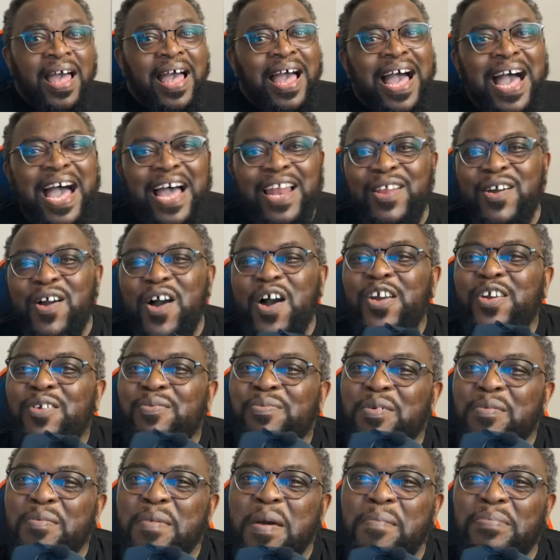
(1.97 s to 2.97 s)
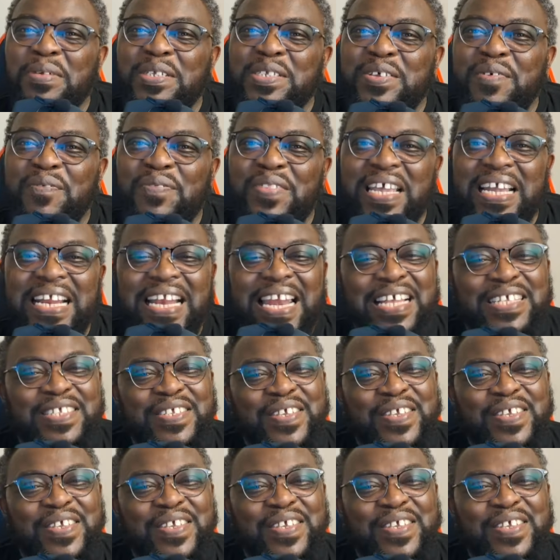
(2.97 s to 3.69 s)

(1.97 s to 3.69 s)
Hello, honorable members of the clan.